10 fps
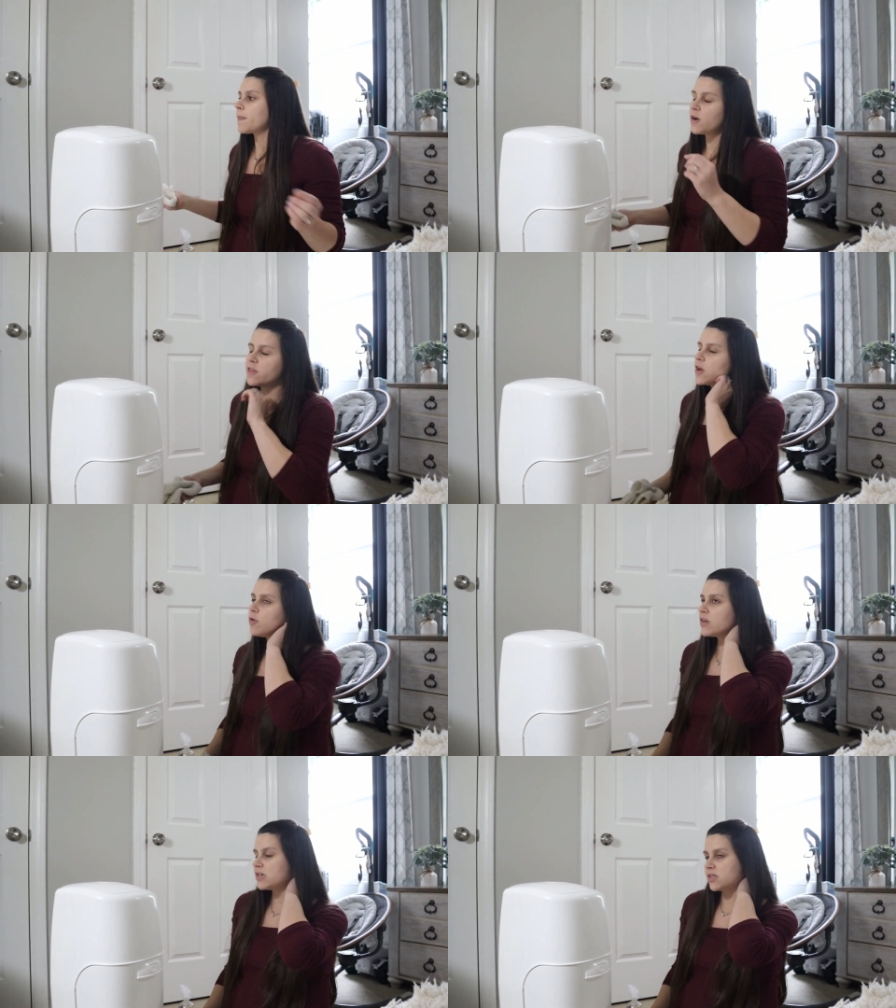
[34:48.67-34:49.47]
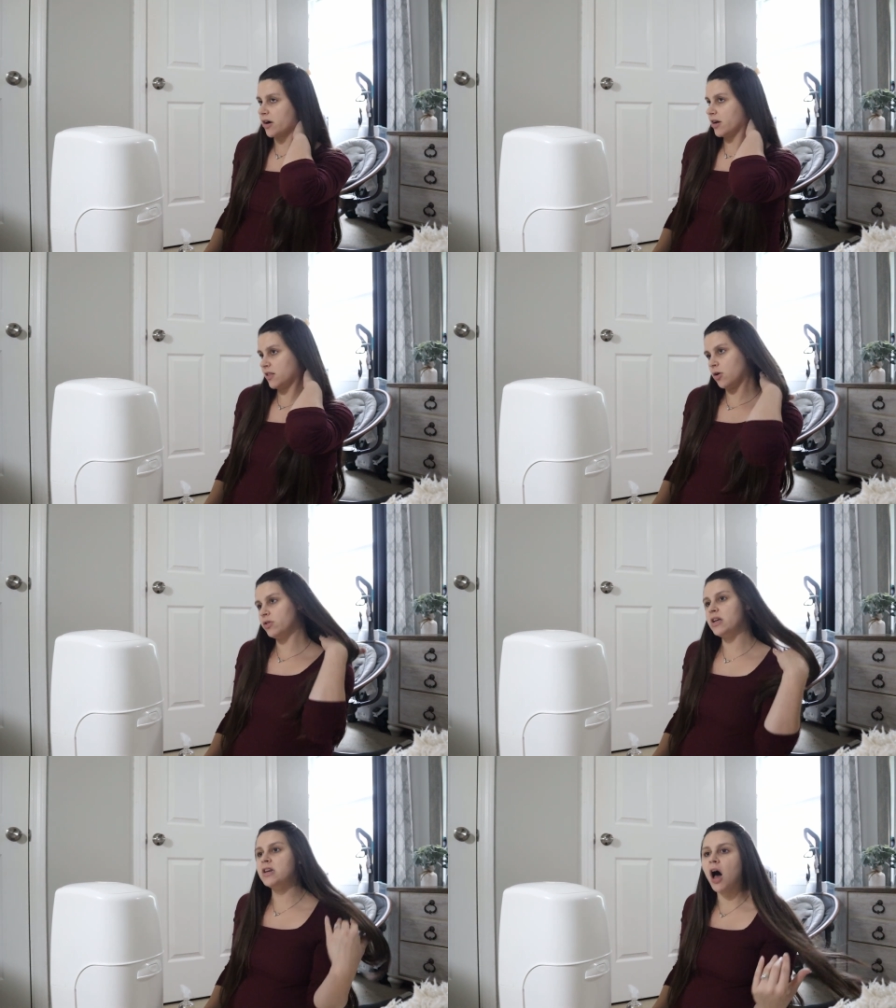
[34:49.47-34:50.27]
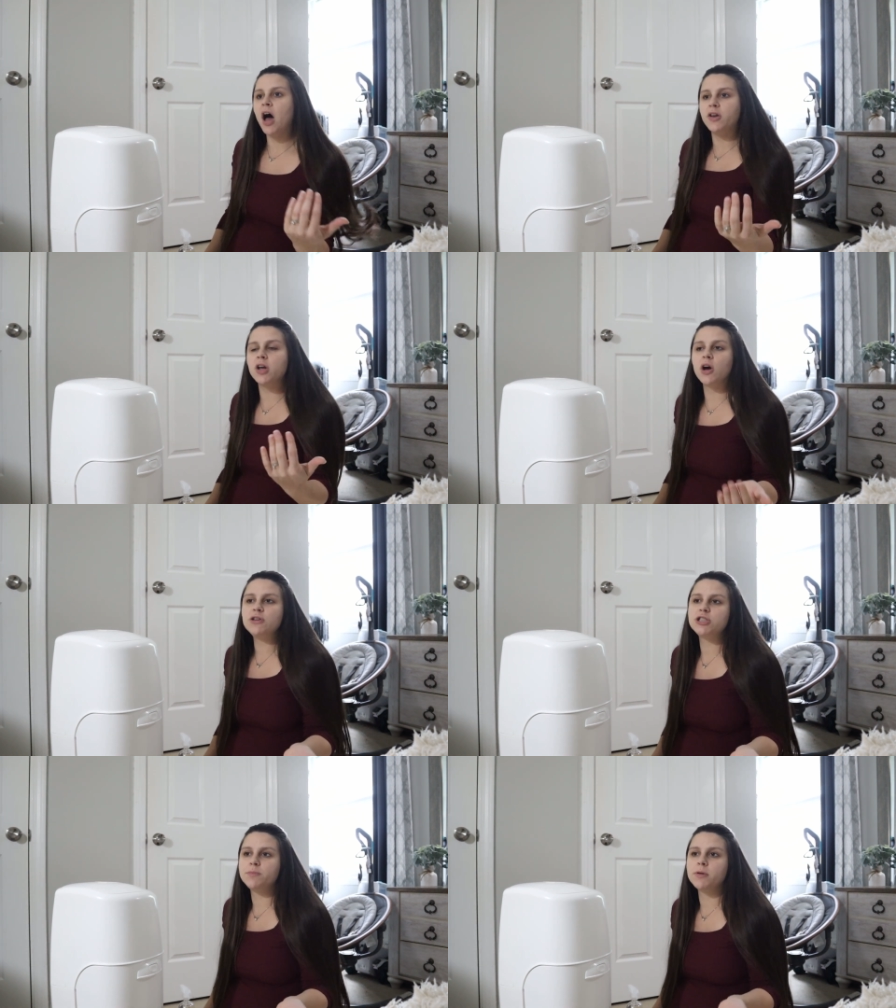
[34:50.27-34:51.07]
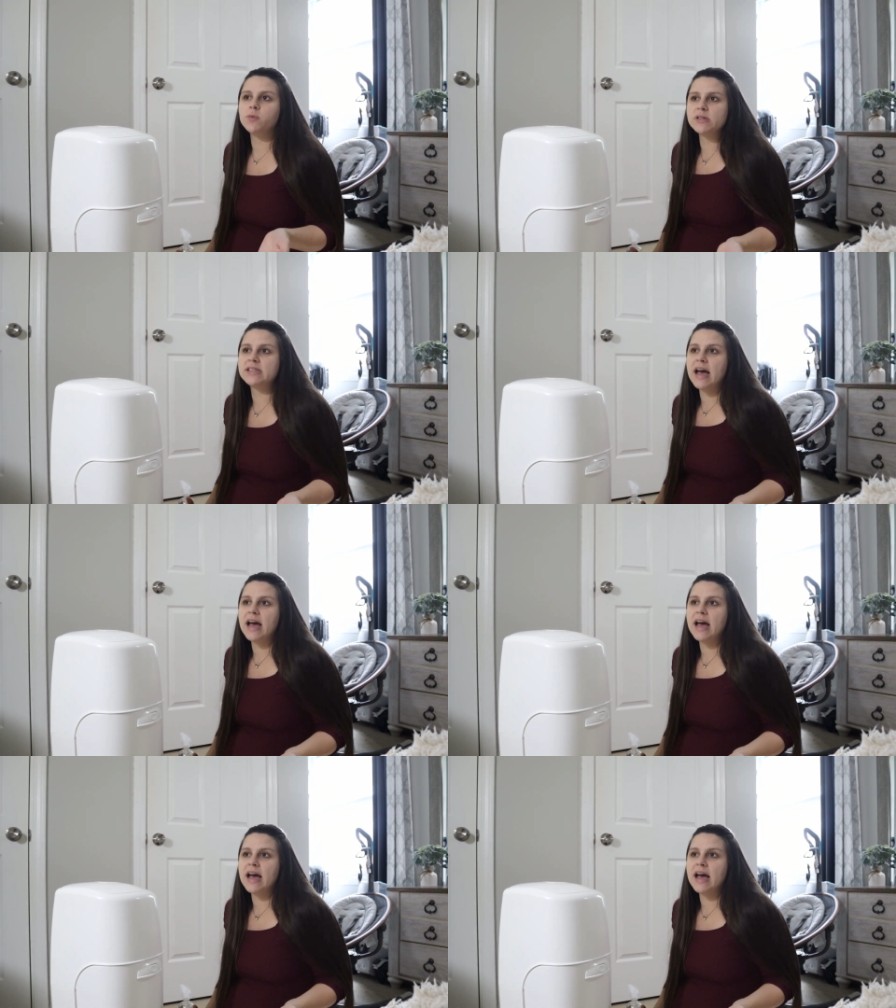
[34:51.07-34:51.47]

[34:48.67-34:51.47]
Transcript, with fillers: or the only sorry the only non-negotiable was